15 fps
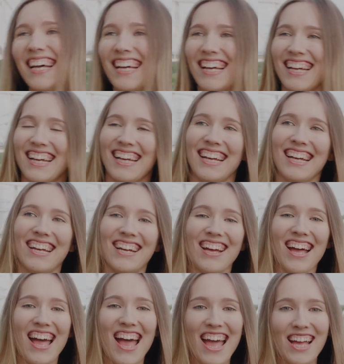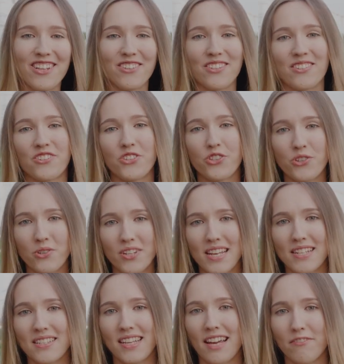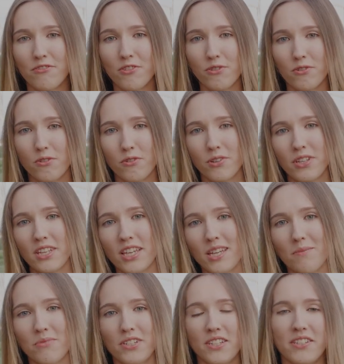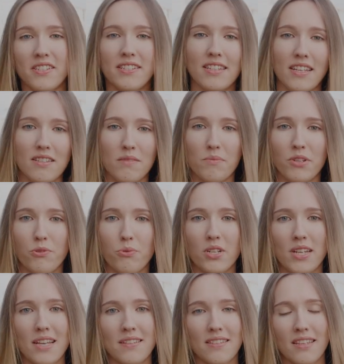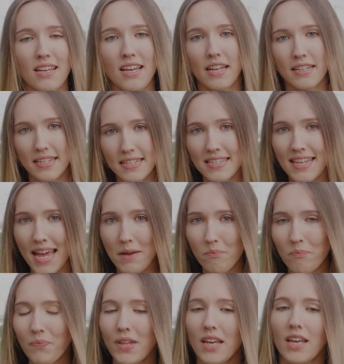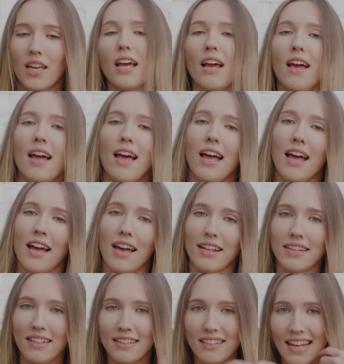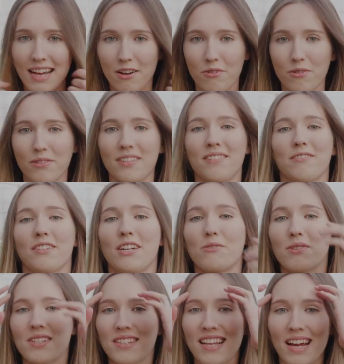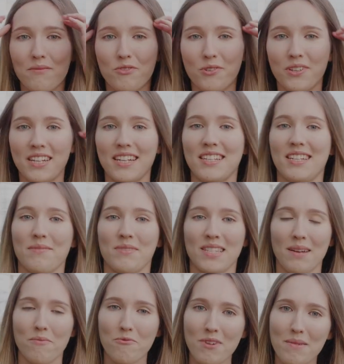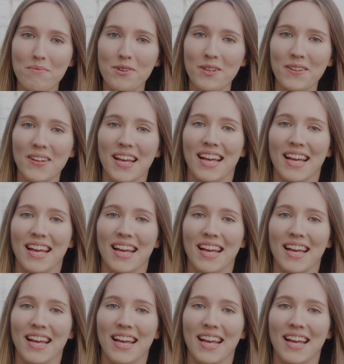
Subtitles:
and students have to keep the distance between us the same. And now there was a time to get them some weapon.